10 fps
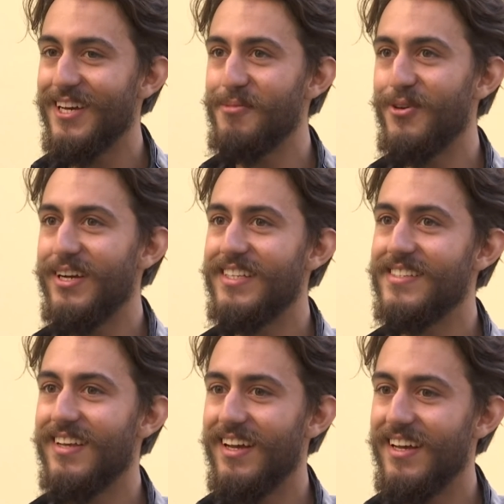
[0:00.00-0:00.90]
That would be great.
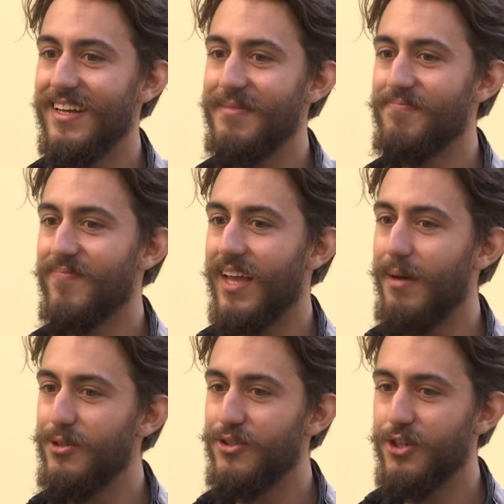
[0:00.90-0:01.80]
Um,
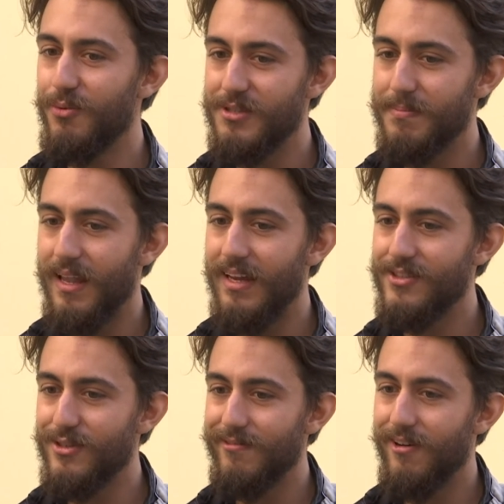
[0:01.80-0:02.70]
I'm not too sure what's planned
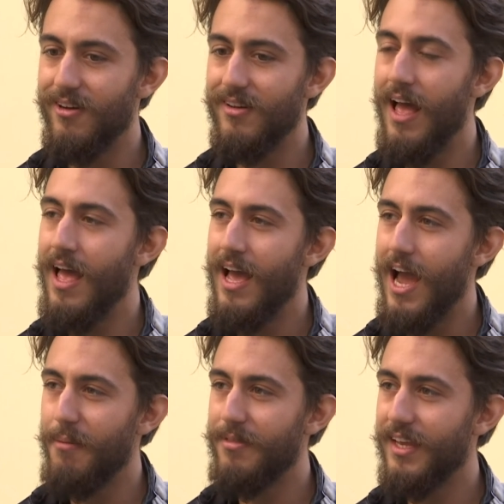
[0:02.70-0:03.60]
so far.
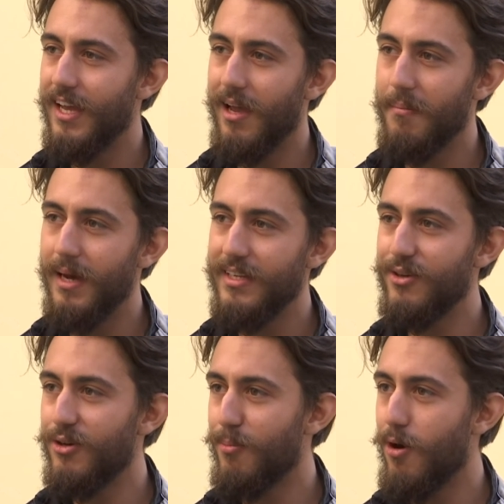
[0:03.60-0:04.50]
I'm thinking I might
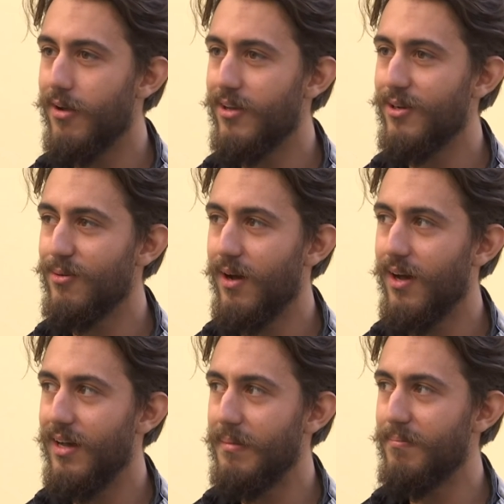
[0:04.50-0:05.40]
go to Morocco
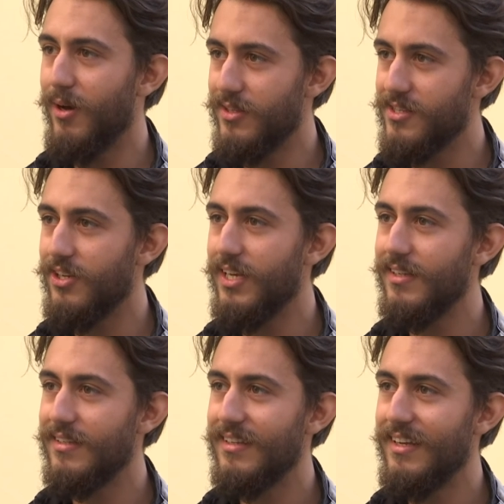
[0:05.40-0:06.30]
um, on the Sunday,
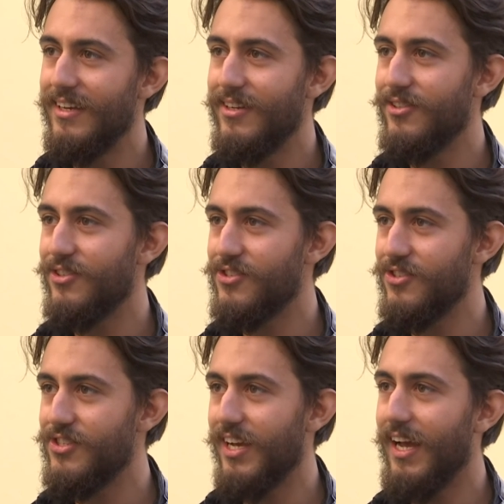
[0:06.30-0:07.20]
just
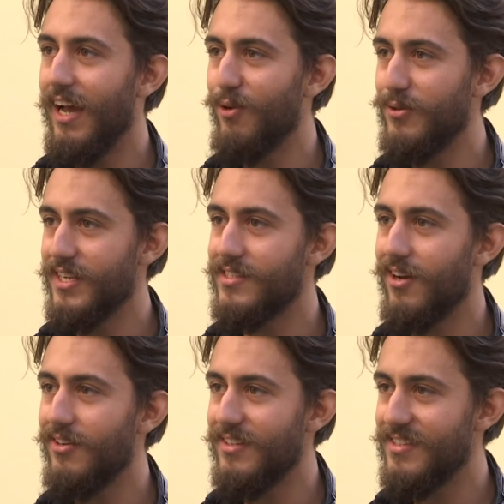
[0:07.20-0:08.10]
to say I have all six
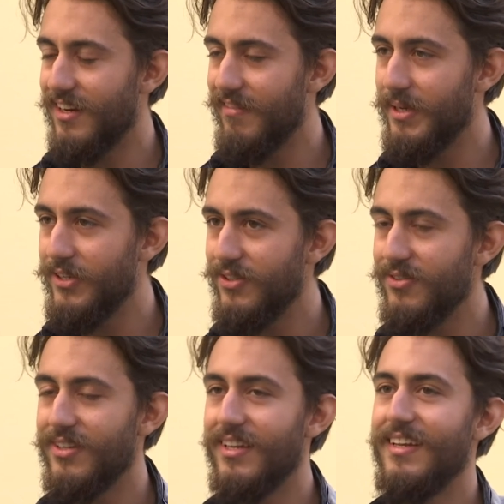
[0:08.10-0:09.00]
continents that I've been to.
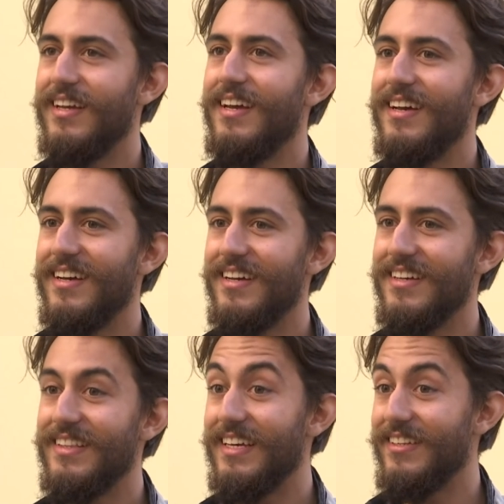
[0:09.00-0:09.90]
Uh,
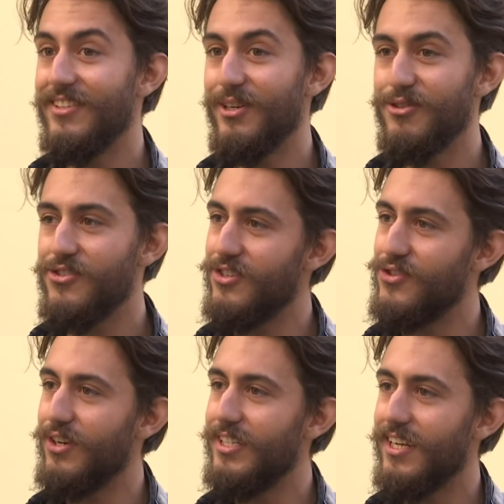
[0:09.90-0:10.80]
and then, you know, just a
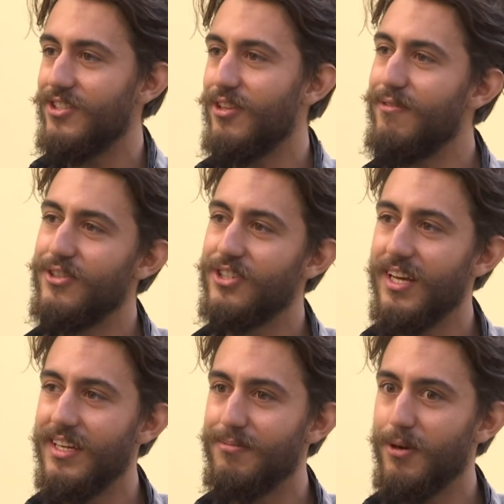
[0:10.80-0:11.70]
straight dash to the finish
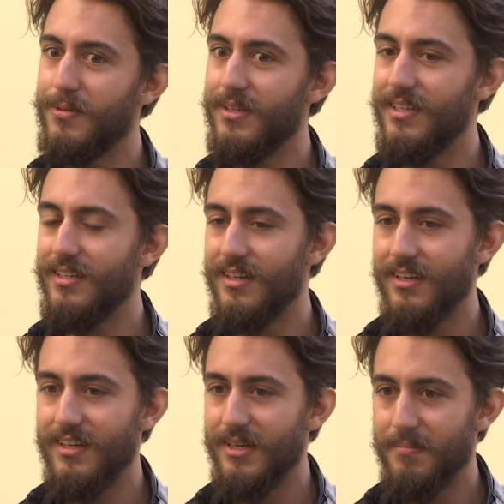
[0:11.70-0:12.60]
line, probably
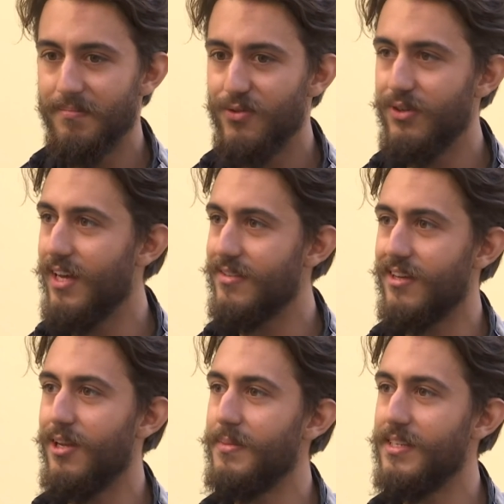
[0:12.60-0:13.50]
um, 3,000
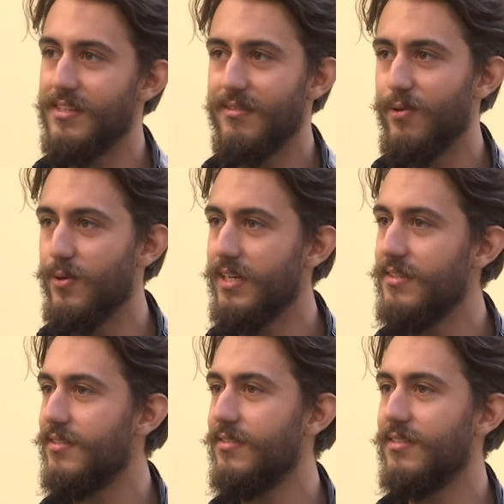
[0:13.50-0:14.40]
kilometers in four
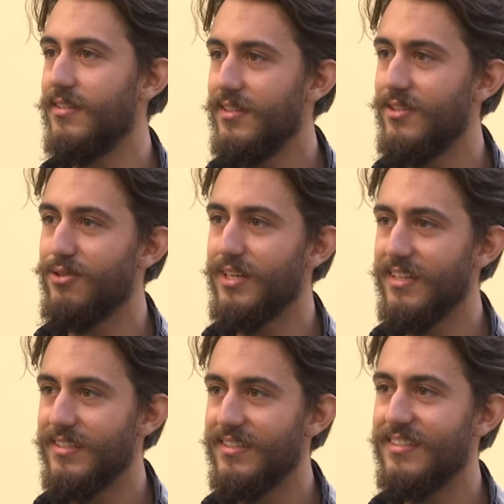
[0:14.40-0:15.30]
days, three
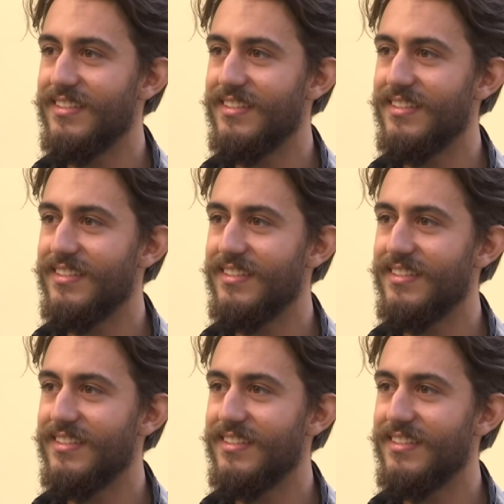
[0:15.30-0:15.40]
days.